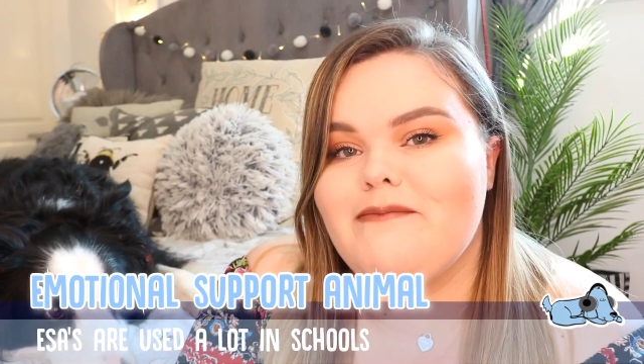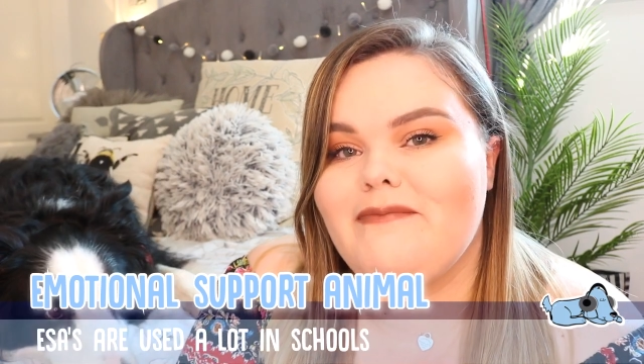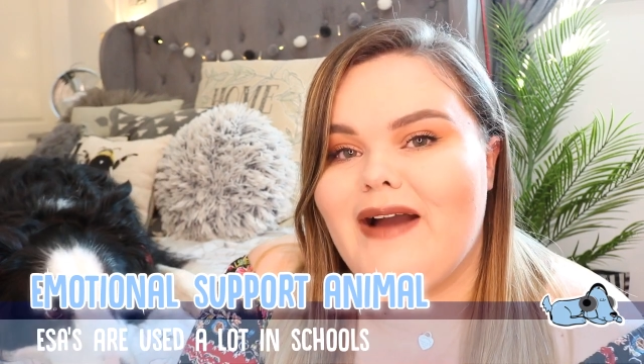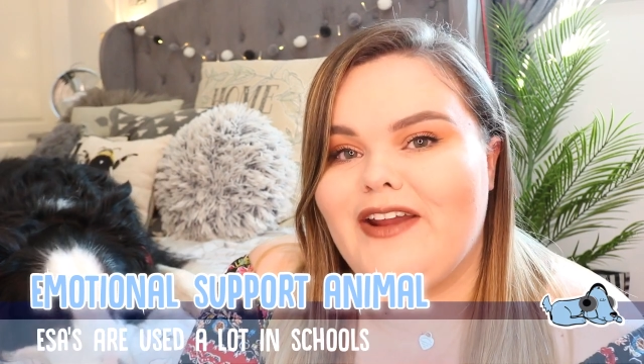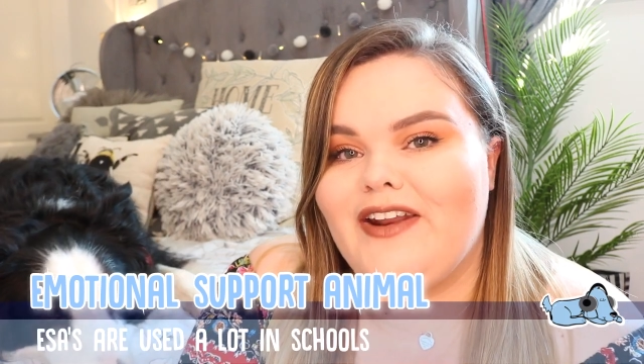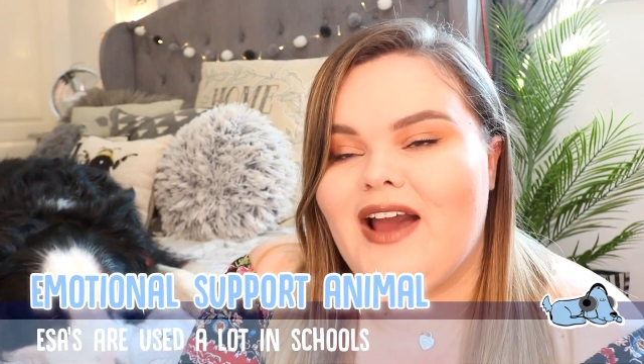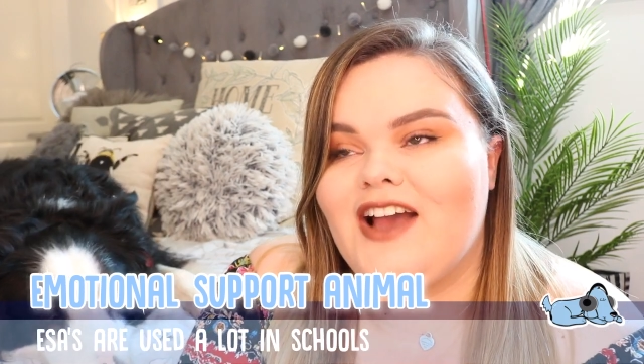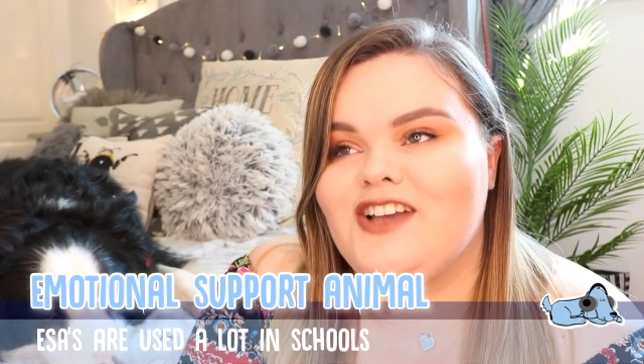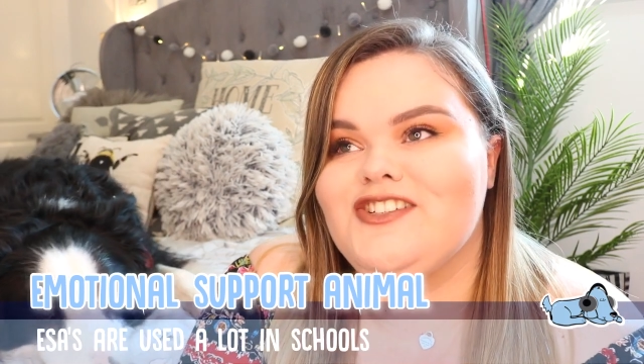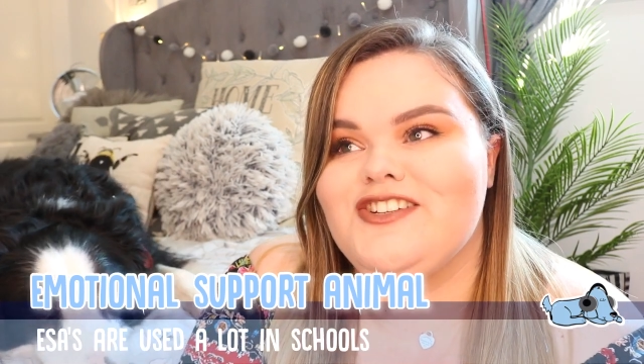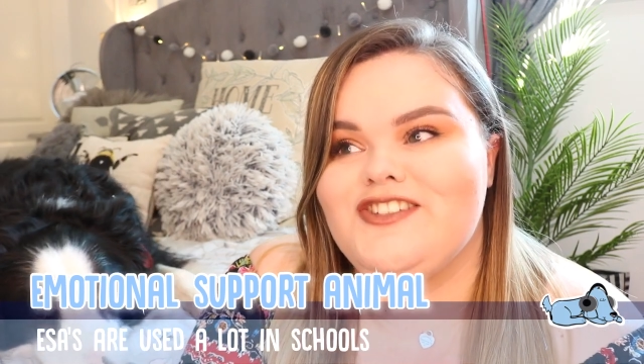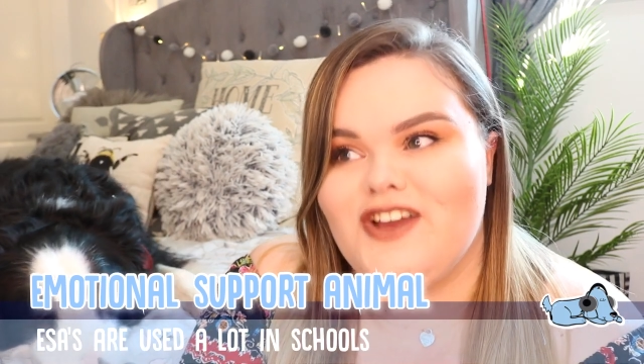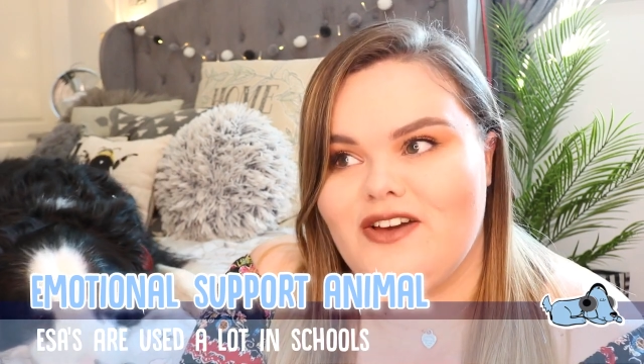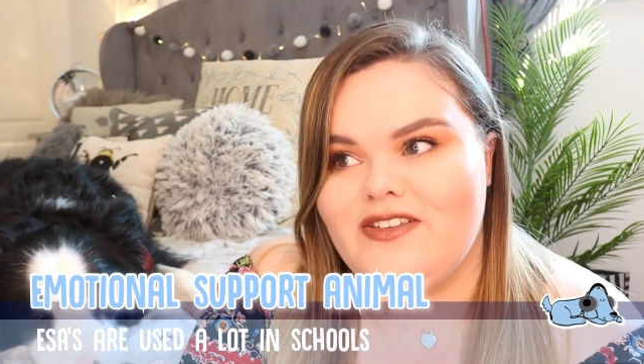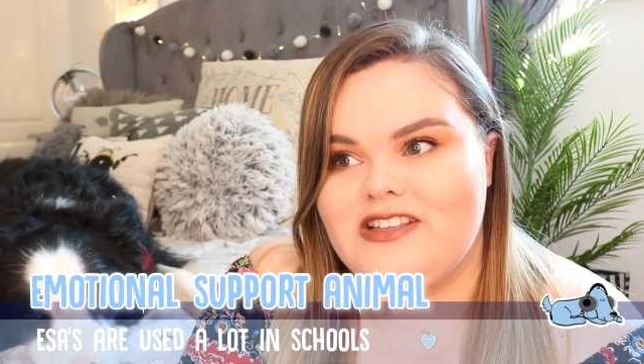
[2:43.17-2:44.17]
might not
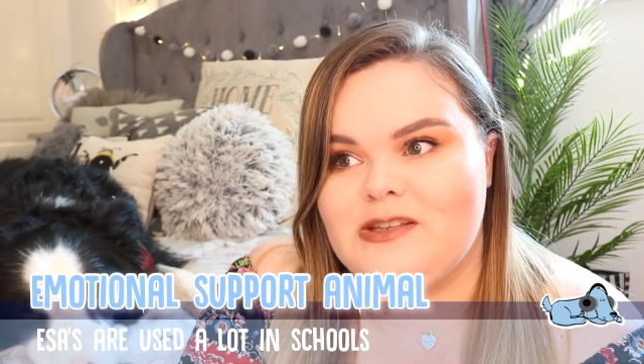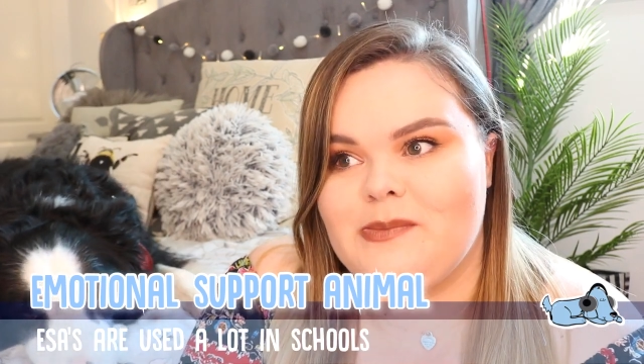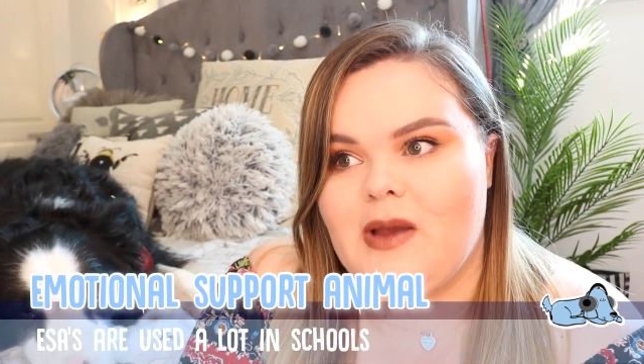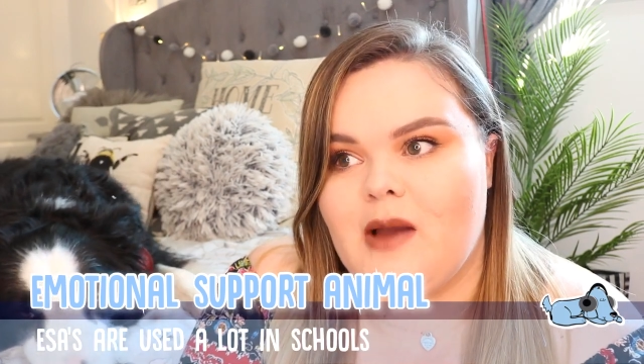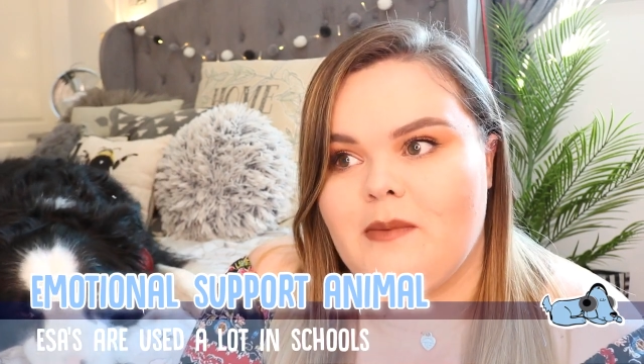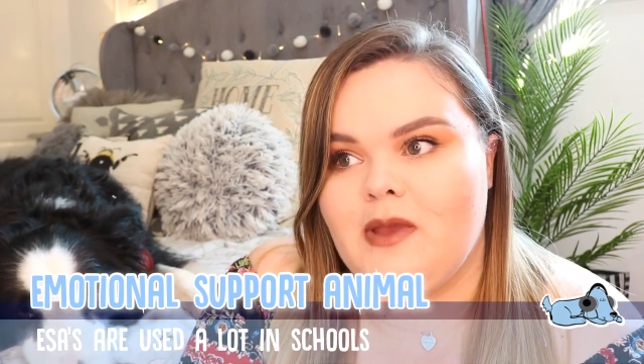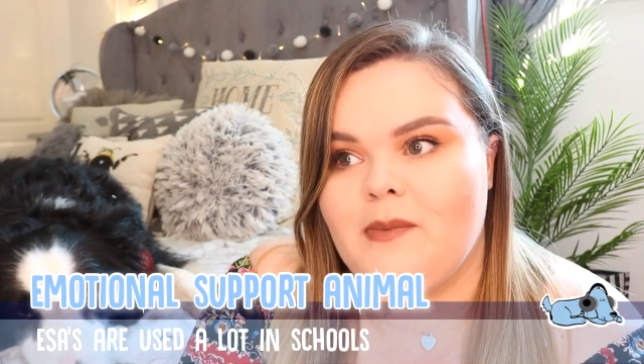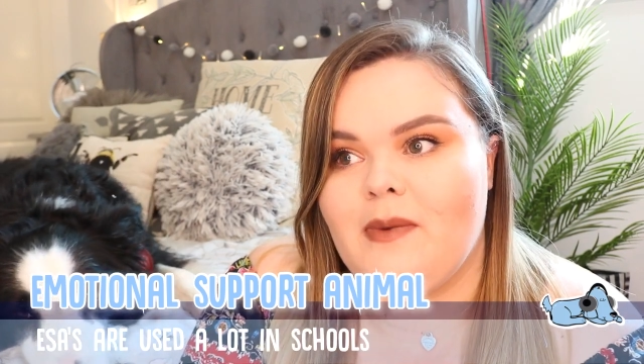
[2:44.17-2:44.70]
actually know this about me,